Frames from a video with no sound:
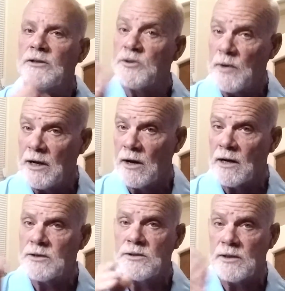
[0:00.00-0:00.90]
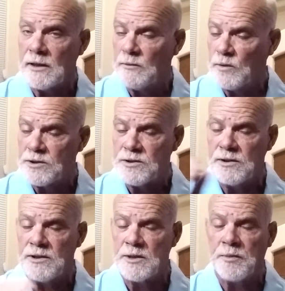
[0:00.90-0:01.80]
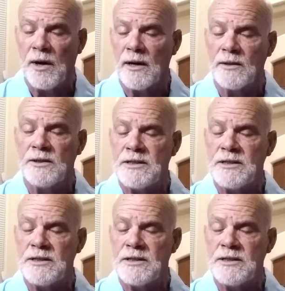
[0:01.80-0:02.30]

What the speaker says: Swing arcs, which is a product